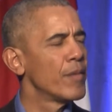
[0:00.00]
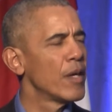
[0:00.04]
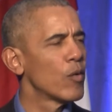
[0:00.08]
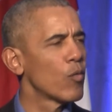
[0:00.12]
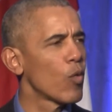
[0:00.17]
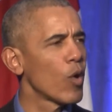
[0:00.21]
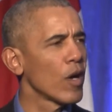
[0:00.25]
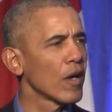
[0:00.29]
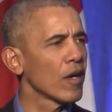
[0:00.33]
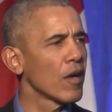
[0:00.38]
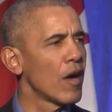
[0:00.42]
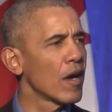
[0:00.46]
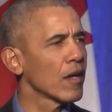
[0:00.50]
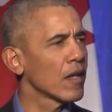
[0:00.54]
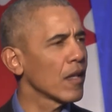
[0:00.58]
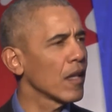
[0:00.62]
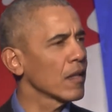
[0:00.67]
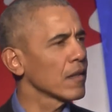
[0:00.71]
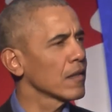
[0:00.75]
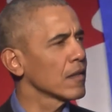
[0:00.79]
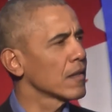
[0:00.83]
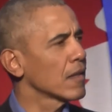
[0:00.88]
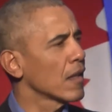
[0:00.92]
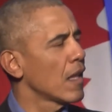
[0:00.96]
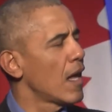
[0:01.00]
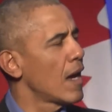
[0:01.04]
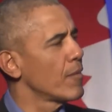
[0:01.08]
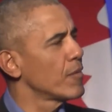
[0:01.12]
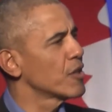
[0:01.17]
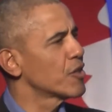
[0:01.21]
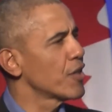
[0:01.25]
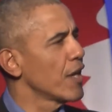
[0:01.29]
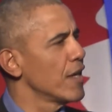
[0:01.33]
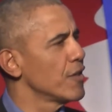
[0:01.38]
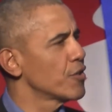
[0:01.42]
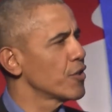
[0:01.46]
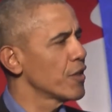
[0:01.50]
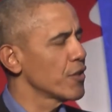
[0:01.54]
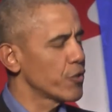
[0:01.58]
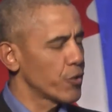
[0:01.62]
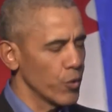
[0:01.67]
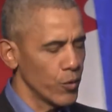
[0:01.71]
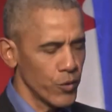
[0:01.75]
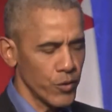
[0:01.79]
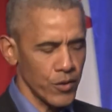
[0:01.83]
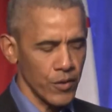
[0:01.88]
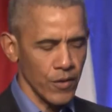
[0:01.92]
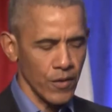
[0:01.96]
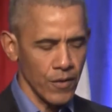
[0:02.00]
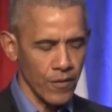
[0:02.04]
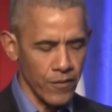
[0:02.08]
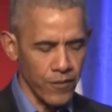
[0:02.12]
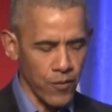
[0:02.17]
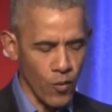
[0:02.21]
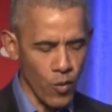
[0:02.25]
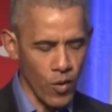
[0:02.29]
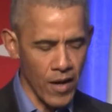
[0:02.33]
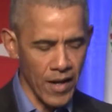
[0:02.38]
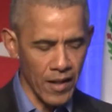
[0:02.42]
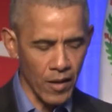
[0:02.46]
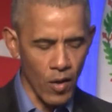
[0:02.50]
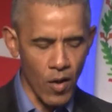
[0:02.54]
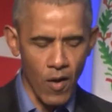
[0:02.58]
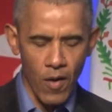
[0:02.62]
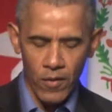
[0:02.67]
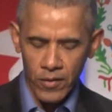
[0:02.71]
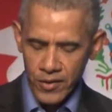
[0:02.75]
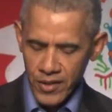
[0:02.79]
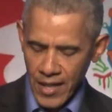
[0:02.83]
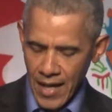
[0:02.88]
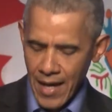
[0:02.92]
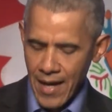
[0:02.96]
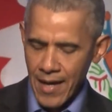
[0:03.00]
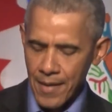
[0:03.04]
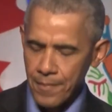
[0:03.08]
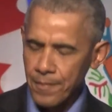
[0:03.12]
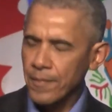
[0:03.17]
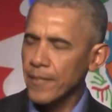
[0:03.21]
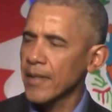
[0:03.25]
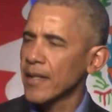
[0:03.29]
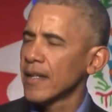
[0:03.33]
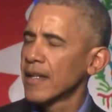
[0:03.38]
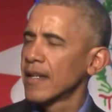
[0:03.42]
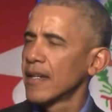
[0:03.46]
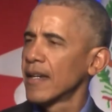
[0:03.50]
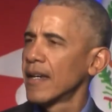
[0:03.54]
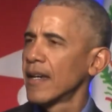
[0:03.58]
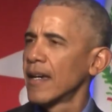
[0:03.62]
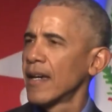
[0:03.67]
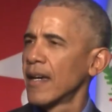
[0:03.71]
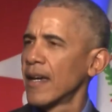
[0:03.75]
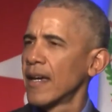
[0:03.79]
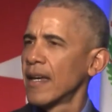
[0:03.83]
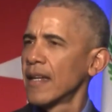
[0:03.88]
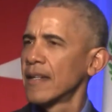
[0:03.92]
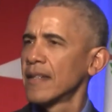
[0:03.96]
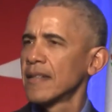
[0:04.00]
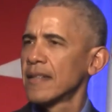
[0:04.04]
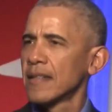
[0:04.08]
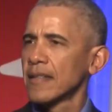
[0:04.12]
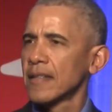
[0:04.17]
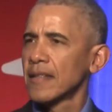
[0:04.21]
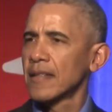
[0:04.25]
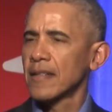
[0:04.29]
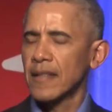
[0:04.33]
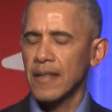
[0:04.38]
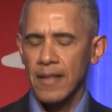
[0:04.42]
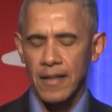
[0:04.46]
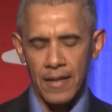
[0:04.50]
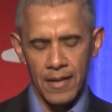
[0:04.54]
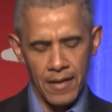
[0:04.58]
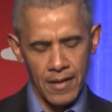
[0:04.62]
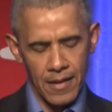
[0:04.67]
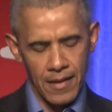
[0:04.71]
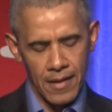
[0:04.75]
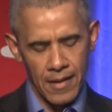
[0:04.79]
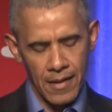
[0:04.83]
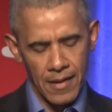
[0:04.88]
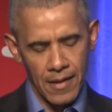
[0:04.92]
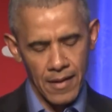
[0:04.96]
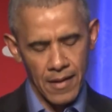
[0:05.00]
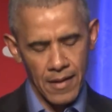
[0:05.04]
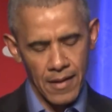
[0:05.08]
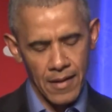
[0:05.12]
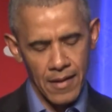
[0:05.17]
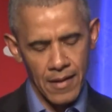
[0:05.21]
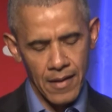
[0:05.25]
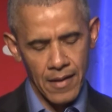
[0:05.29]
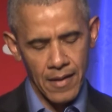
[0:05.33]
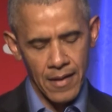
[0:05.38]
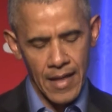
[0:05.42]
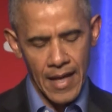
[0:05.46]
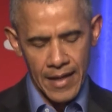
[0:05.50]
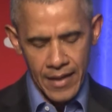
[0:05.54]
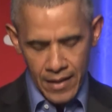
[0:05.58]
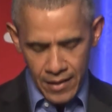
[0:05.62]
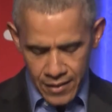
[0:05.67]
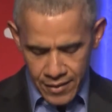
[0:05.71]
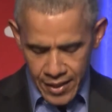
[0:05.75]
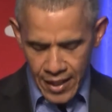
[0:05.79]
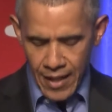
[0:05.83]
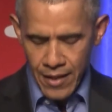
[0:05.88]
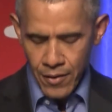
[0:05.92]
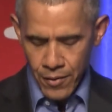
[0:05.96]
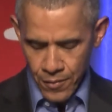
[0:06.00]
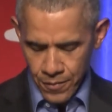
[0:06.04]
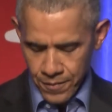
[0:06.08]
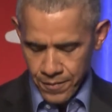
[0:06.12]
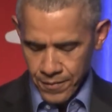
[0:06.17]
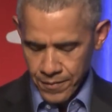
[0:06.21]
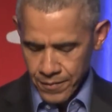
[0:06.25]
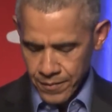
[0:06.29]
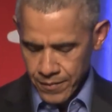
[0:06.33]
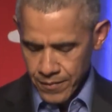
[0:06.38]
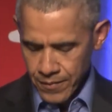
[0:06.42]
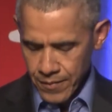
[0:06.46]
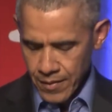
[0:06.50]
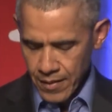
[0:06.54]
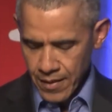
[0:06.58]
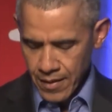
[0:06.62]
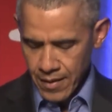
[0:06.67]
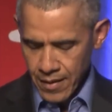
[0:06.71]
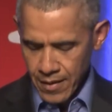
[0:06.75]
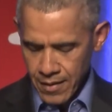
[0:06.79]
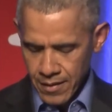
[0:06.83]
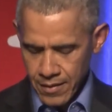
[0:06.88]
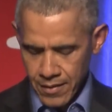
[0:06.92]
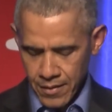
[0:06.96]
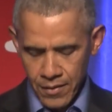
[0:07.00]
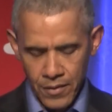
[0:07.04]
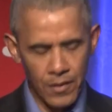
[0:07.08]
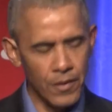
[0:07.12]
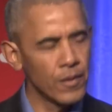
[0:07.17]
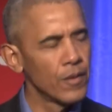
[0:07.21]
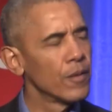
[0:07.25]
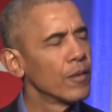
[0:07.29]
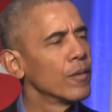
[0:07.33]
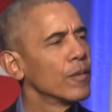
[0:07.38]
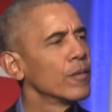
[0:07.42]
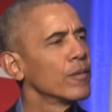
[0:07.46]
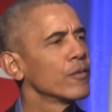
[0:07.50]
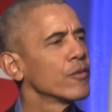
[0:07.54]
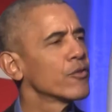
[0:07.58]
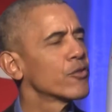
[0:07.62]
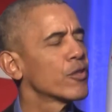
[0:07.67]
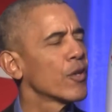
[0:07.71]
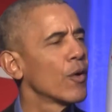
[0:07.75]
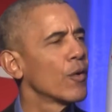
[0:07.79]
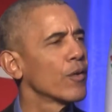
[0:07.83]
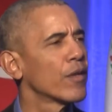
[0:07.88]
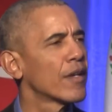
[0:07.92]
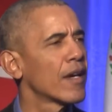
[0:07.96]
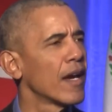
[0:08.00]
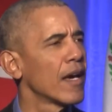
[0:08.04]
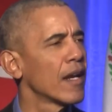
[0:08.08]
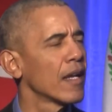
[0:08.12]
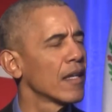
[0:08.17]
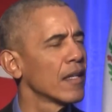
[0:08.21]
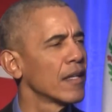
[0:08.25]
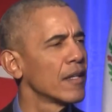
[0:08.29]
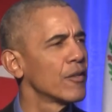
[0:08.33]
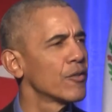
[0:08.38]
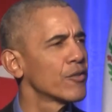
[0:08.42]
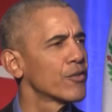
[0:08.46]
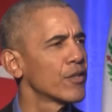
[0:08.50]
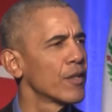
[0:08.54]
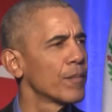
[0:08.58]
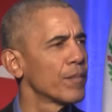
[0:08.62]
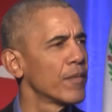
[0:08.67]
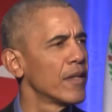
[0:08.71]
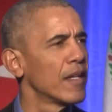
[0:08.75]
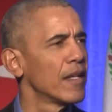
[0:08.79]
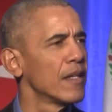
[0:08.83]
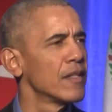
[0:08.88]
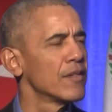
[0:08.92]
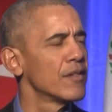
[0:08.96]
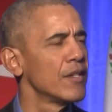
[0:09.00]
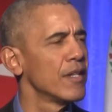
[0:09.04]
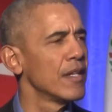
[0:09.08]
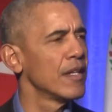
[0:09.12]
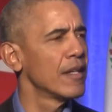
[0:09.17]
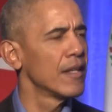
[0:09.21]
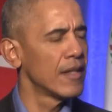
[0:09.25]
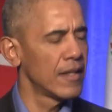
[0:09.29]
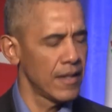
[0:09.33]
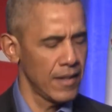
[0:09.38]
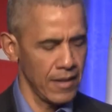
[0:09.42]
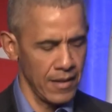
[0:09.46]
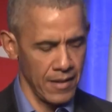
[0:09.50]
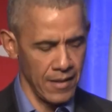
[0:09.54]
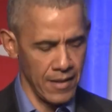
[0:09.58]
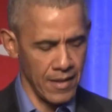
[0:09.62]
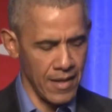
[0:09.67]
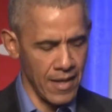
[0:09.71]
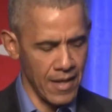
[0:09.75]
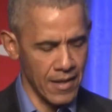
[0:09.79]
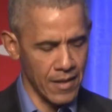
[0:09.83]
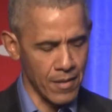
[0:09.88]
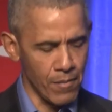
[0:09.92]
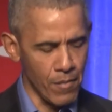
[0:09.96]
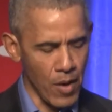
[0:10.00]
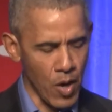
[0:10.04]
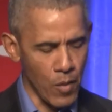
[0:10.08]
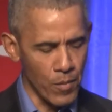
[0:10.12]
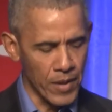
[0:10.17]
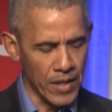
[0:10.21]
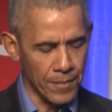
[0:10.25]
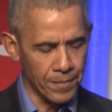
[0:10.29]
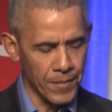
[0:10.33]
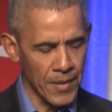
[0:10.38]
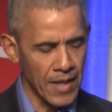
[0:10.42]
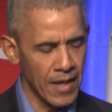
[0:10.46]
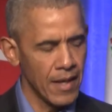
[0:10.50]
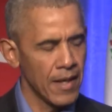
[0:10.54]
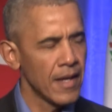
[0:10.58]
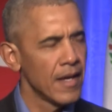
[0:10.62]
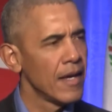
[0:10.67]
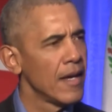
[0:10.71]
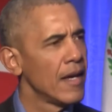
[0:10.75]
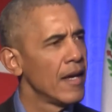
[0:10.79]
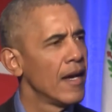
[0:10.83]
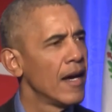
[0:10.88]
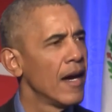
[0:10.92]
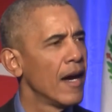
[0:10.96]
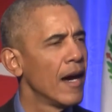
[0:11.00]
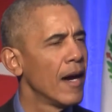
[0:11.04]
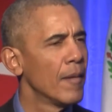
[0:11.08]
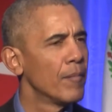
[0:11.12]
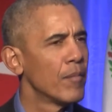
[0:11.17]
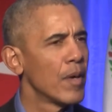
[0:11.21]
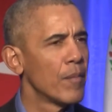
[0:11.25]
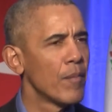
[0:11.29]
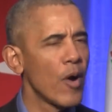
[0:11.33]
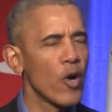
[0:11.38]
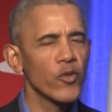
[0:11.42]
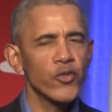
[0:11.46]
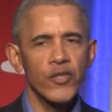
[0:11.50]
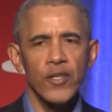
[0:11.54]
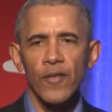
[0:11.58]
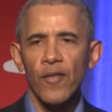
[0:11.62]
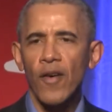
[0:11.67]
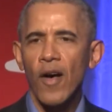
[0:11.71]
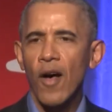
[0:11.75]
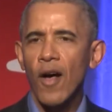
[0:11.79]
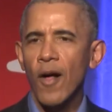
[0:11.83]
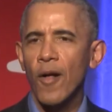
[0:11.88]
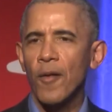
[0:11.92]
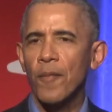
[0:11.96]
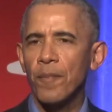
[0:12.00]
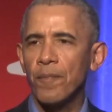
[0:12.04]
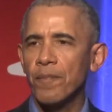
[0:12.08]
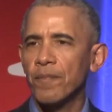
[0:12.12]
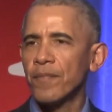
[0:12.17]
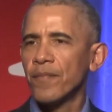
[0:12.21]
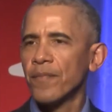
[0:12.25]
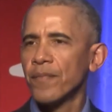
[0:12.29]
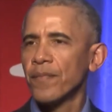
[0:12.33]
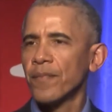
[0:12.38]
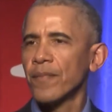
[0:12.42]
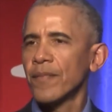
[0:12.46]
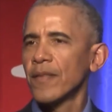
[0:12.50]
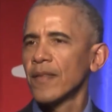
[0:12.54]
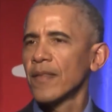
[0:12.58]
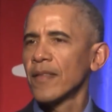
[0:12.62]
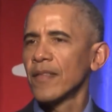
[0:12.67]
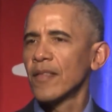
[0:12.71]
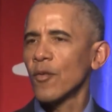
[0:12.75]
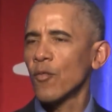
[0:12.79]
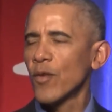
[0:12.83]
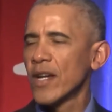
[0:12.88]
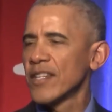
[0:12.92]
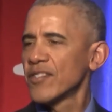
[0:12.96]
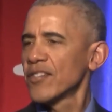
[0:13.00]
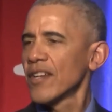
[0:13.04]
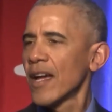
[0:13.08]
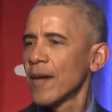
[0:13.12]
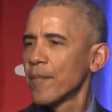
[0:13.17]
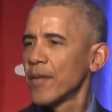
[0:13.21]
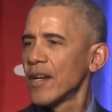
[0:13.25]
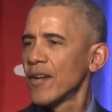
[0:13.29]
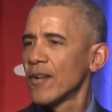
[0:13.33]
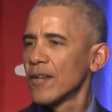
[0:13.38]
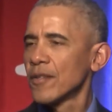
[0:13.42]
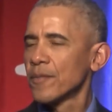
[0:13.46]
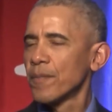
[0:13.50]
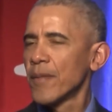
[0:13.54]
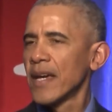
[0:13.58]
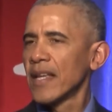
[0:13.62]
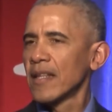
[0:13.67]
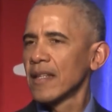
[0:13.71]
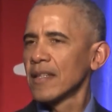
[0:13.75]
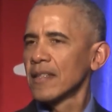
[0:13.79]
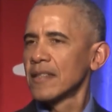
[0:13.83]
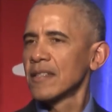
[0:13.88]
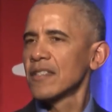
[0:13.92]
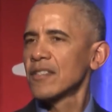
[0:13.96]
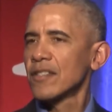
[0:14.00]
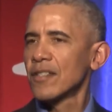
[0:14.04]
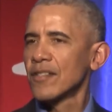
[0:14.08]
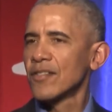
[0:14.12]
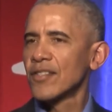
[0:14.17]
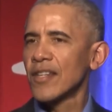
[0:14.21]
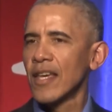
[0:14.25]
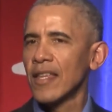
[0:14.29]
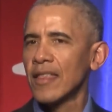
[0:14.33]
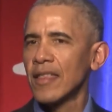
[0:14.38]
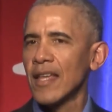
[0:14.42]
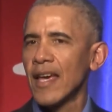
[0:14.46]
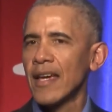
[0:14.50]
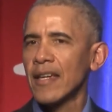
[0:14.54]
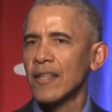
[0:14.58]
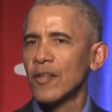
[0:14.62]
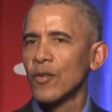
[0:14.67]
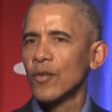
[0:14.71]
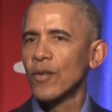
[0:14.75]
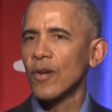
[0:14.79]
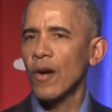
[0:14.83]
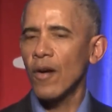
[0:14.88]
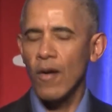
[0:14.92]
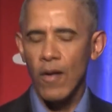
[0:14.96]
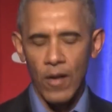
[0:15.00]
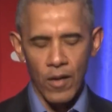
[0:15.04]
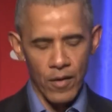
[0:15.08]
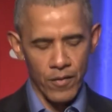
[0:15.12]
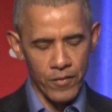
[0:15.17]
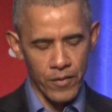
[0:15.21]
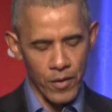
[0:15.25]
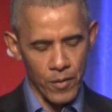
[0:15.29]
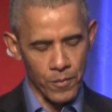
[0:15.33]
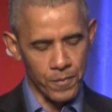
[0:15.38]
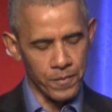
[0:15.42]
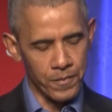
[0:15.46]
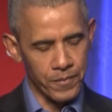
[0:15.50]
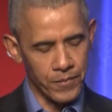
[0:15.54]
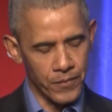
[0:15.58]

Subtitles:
been working on climate change issues for a long time, and they continue to show the kind of leadership that is needed at the moment. But most of all, the reason I'm here is mainly just to say thank you to all of you.